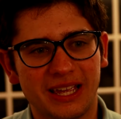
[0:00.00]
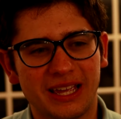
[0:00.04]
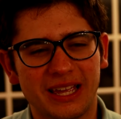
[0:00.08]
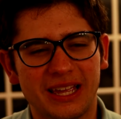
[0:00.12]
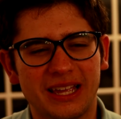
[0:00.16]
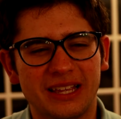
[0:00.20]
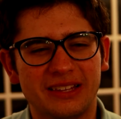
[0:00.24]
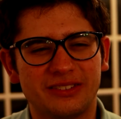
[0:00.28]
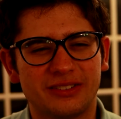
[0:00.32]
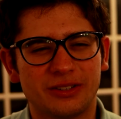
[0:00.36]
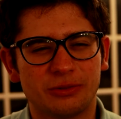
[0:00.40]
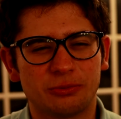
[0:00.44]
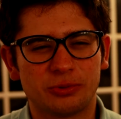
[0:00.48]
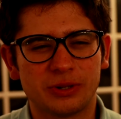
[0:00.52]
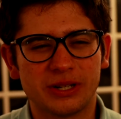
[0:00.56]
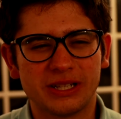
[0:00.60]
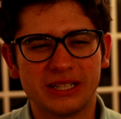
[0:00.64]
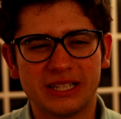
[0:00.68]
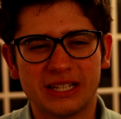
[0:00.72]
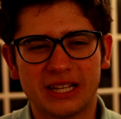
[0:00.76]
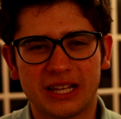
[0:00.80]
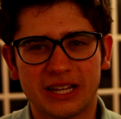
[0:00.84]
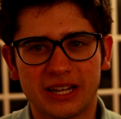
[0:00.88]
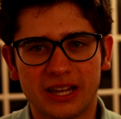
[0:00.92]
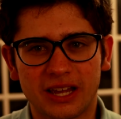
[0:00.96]
it's a
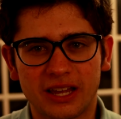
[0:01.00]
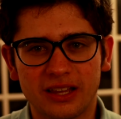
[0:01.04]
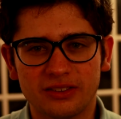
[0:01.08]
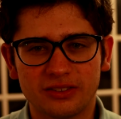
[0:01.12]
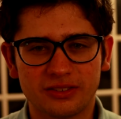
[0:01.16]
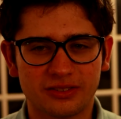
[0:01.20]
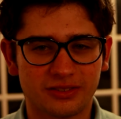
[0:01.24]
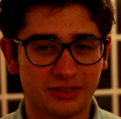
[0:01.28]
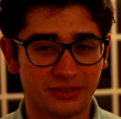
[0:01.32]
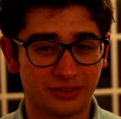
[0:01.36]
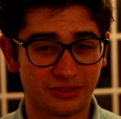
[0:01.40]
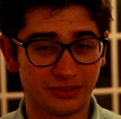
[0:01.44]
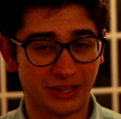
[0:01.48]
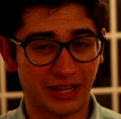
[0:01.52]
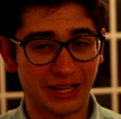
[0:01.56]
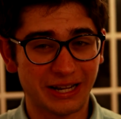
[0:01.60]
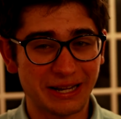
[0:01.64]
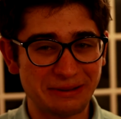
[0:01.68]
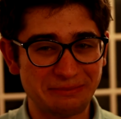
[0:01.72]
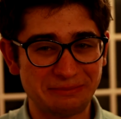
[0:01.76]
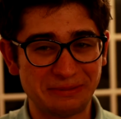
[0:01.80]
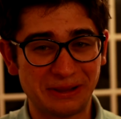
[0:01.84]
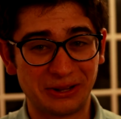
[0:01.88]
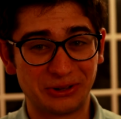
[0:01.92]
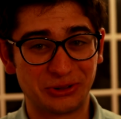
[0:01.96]
really it's
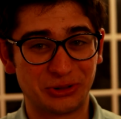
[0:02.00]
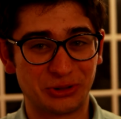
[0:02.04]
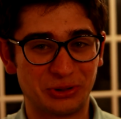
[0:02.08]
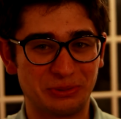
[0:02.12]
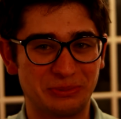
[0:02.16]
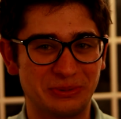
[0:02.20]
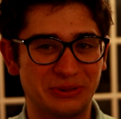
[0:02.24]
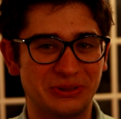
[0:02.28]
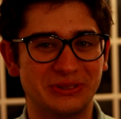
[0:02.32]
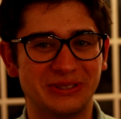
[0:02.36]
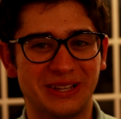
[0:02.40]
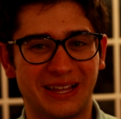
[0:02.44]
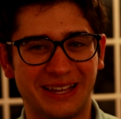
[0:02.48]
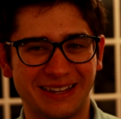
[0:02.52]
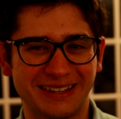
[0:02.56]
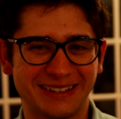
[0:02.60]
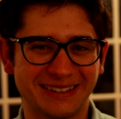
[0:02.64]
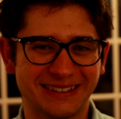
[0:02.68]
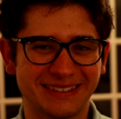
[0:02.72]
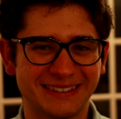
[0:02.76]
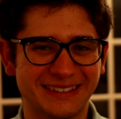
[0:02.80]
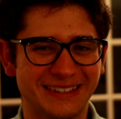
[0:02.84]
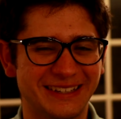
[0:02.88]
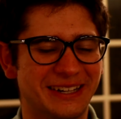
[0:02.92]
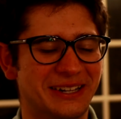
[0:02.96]
slightly pleasurable, like,
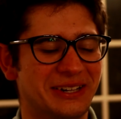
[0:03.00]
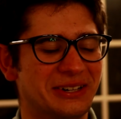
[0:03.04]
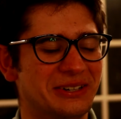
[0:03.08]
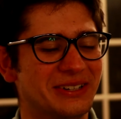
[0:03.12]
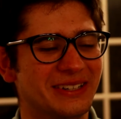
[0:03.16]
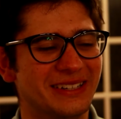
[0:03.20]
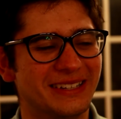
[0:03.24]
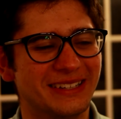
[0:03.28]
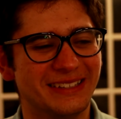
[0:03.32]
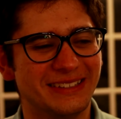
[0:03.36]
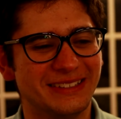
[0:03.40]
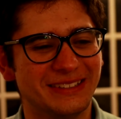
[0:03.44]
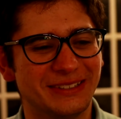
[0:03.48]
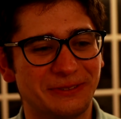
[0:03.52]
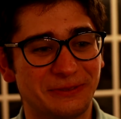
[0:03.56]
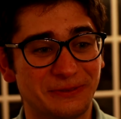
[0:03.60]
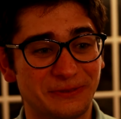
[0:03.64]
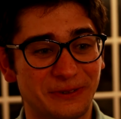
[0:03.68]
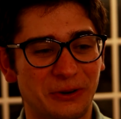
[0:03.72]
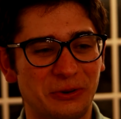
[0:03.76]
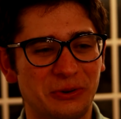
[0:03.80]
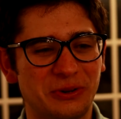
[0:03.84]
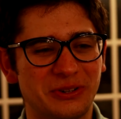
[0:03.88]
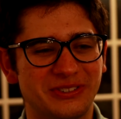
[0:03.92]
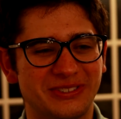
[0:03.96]
you know, you're
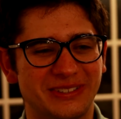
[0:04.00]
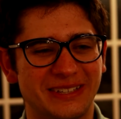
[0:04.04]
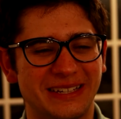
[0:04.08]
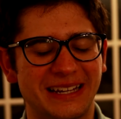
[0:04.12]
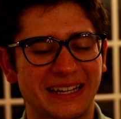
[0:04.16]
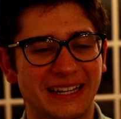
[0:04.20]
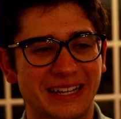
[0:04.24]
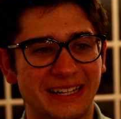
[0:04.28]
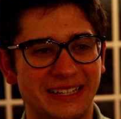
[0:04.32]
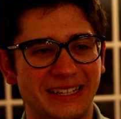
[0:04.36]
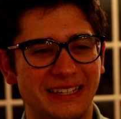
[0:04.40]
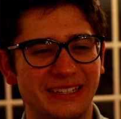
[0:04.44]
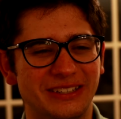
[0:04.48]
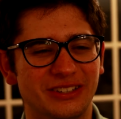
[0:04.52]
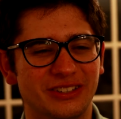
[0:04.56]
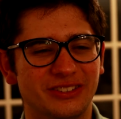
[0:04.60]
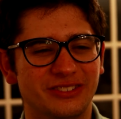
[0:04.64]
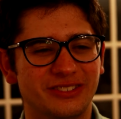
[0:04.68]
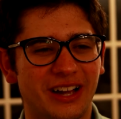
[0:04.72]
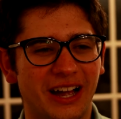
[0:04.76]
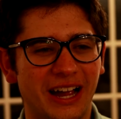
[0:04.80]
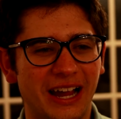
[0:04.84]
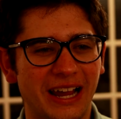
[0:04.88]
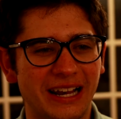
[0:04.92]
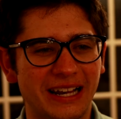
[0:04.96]
focusing in on it, you're
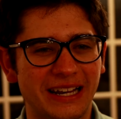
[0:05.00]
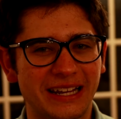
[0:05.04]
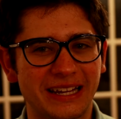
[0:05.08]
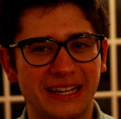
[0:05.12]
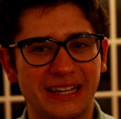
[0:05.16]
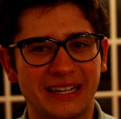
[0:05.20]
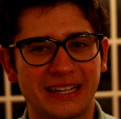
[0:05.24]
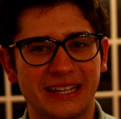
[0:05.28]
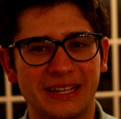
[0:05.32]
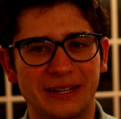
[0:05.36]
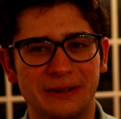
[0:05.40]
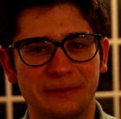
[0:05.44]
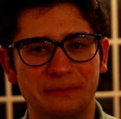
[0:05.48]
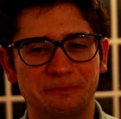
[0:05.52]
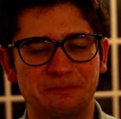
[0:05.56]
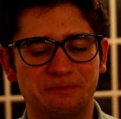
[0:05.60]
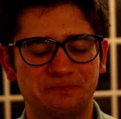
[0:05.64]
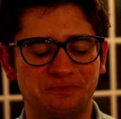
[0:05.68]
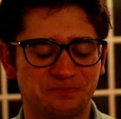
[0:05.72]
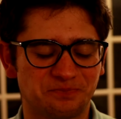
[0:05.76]
dialing it in,